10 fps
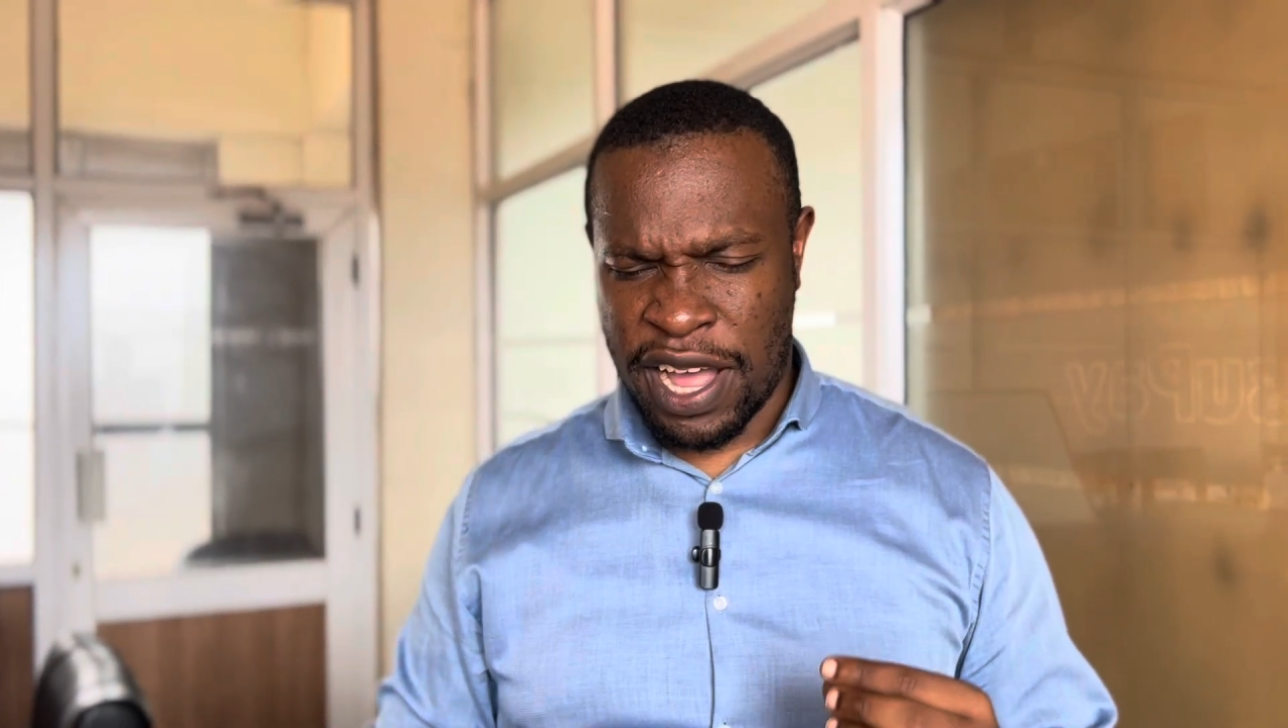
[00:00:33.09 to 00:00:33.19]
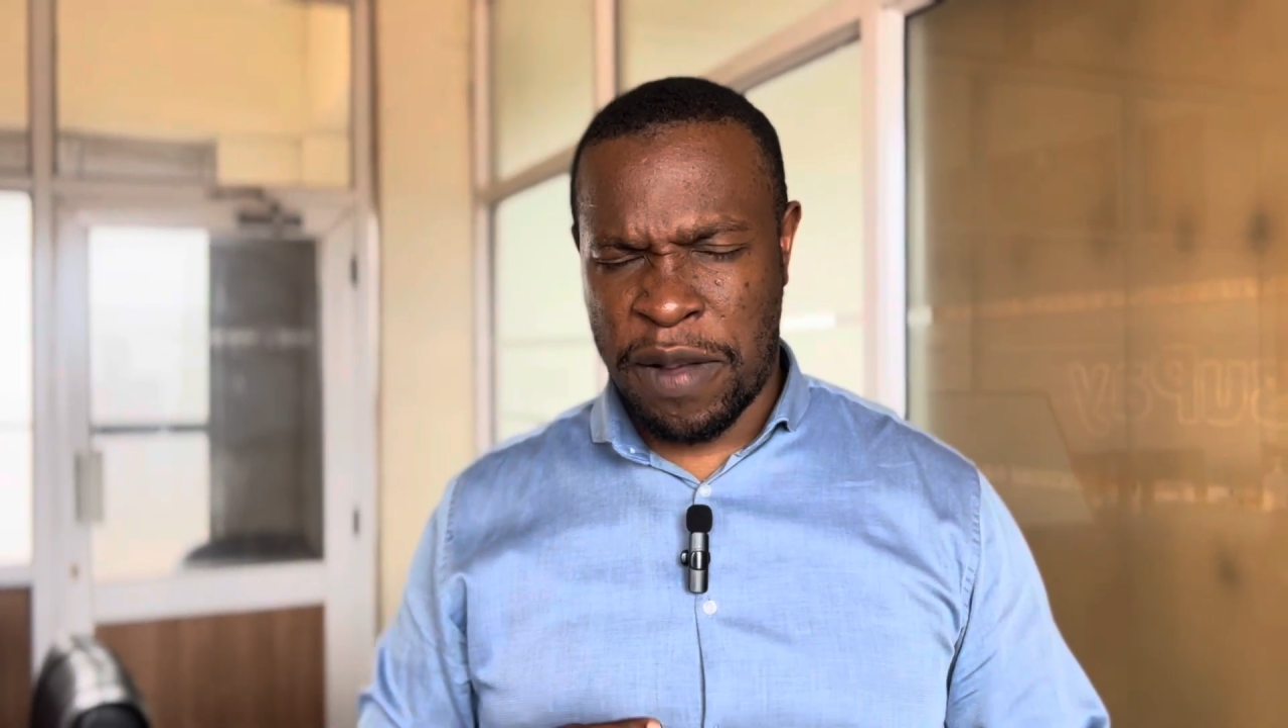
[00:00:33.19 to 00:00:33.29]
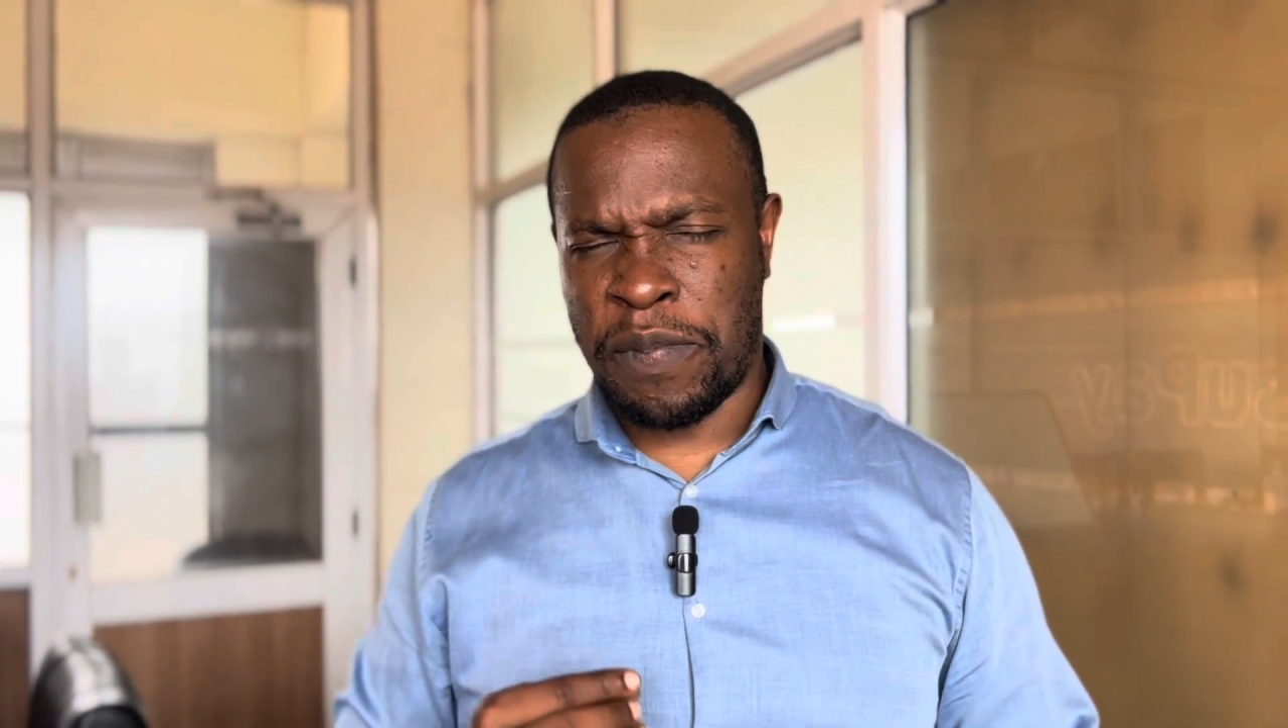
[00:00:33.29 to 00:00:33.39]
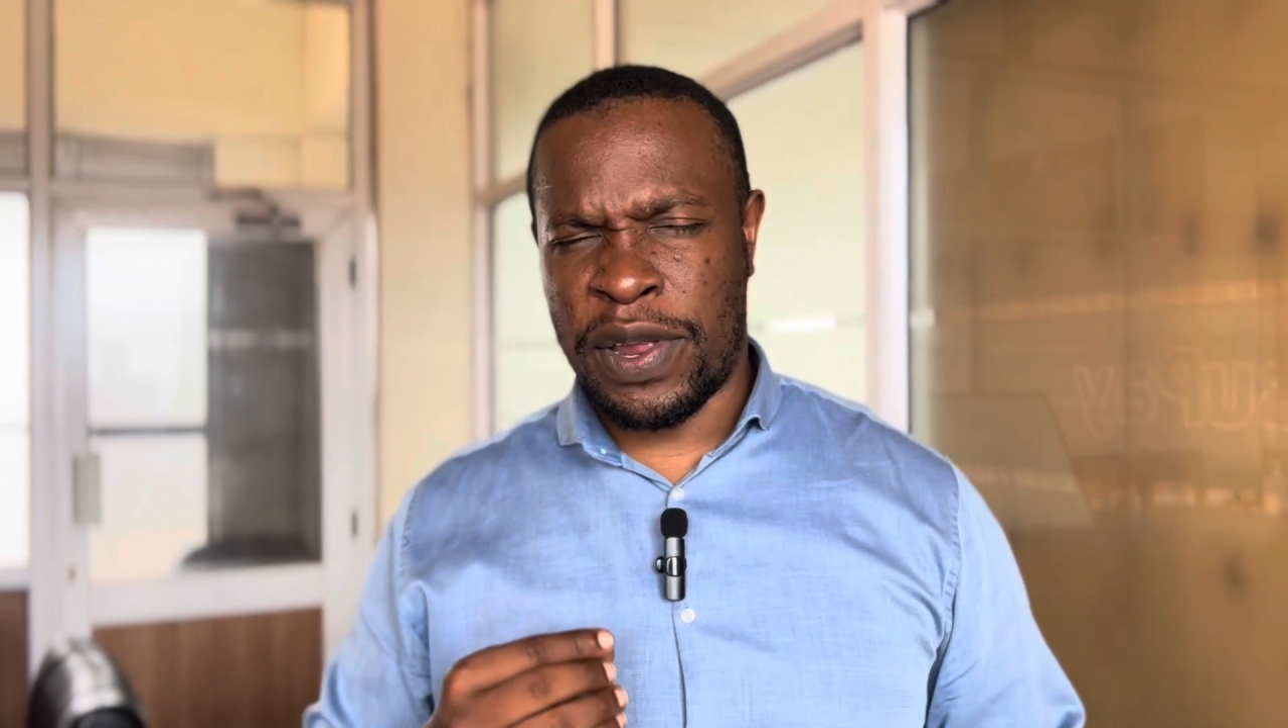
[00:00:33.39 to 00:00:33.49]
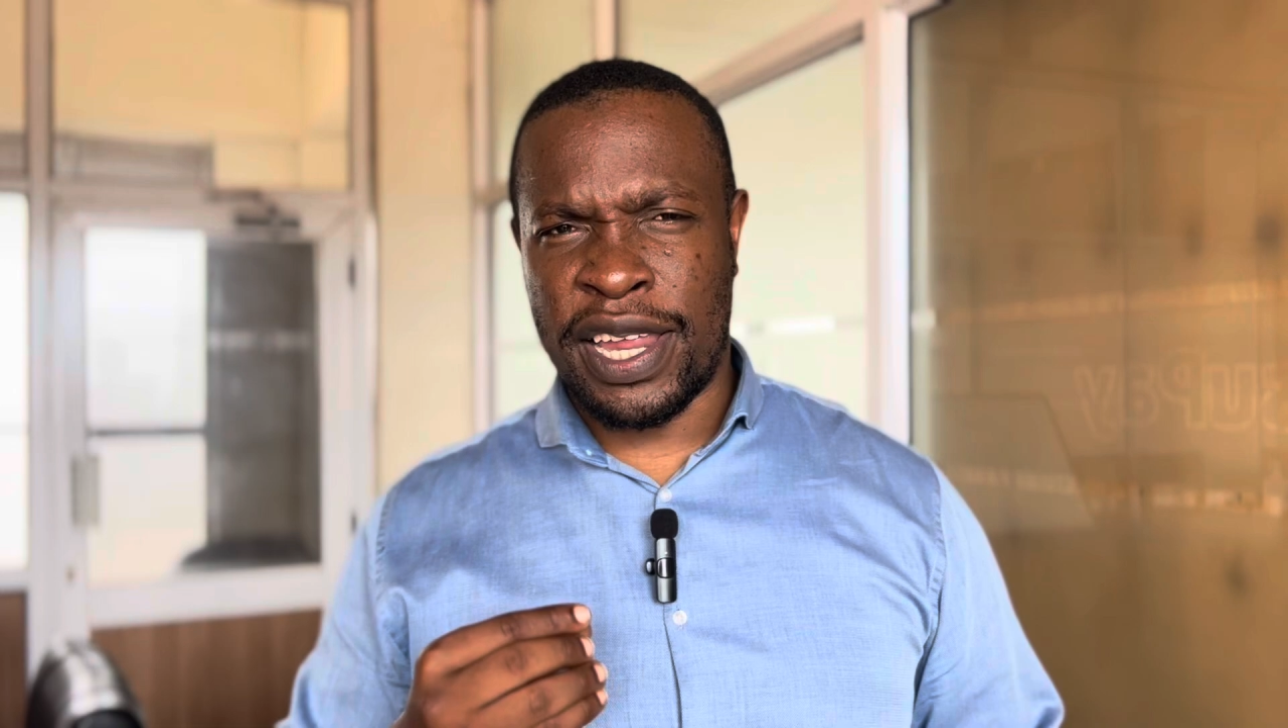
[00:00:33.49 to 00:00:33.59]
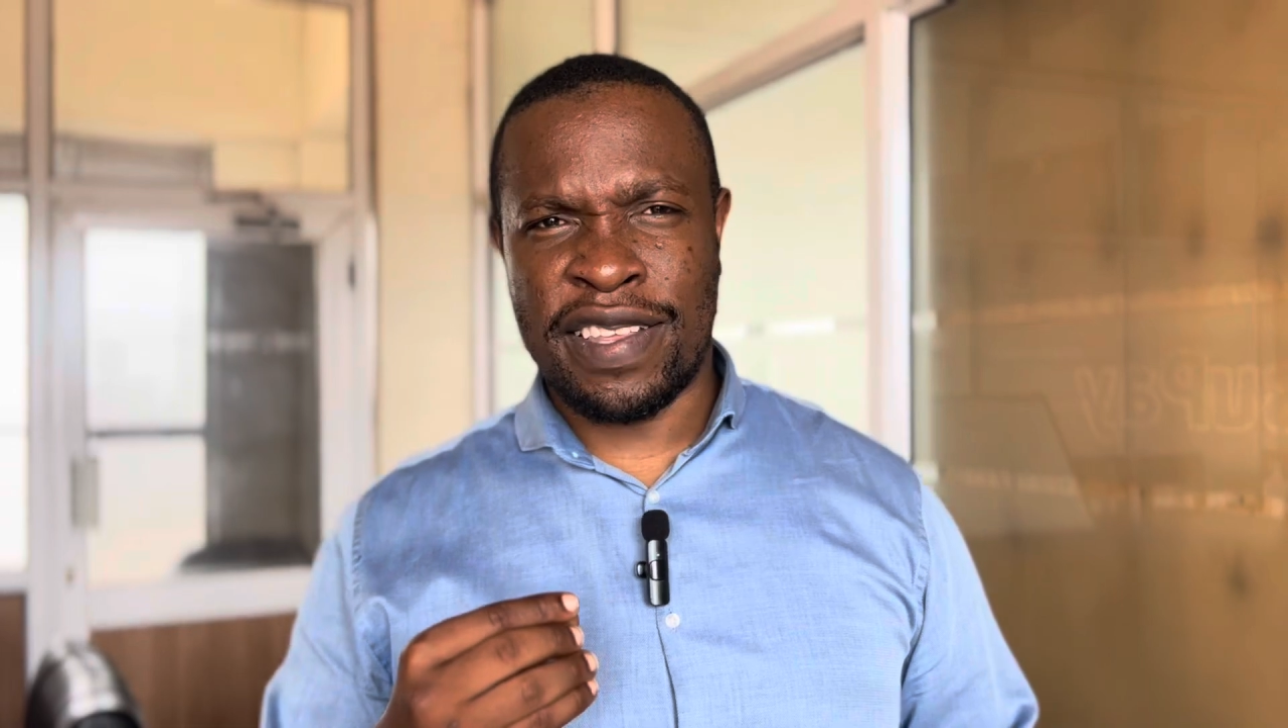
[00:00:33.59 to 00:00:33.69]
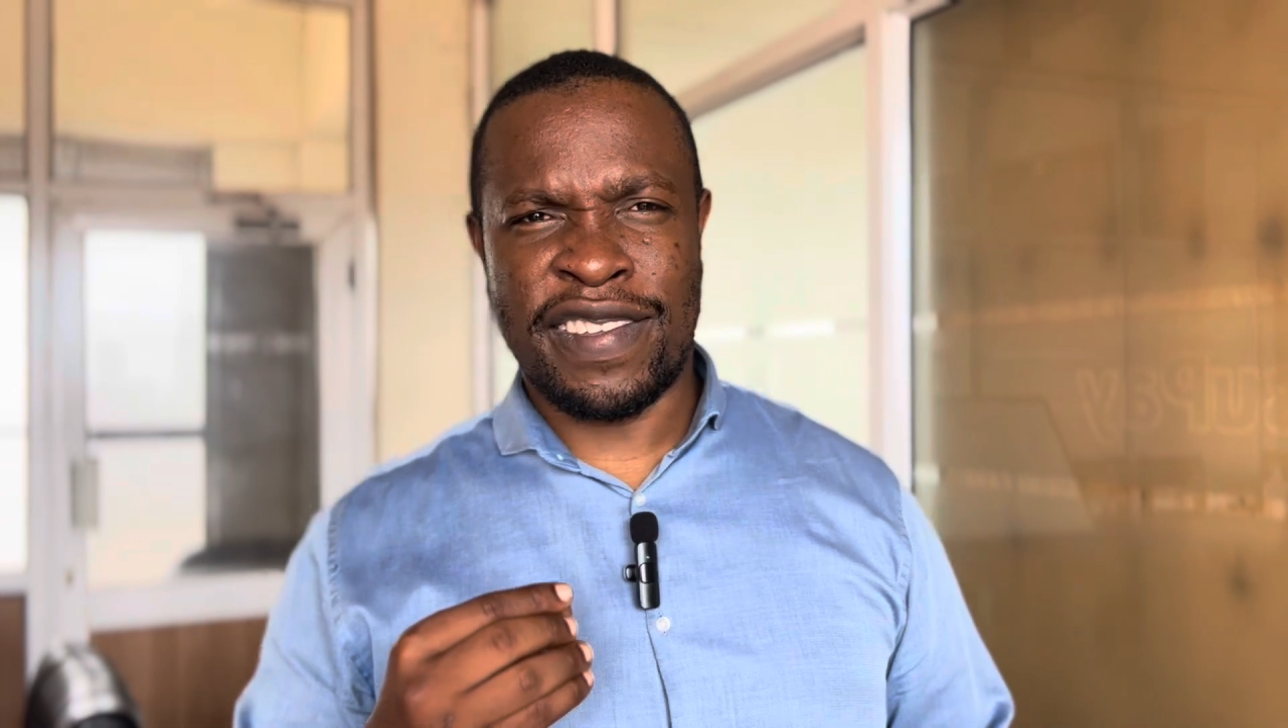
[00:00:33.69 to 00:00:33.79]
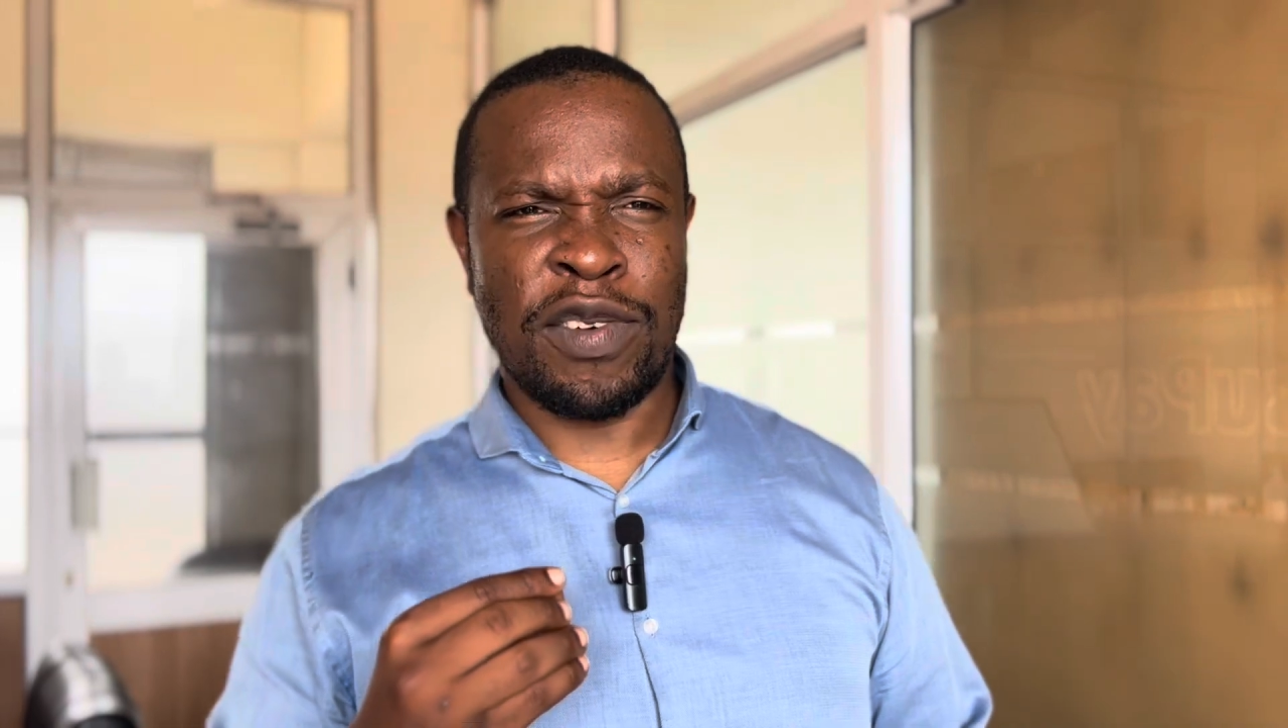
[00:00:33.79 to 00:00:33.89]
companies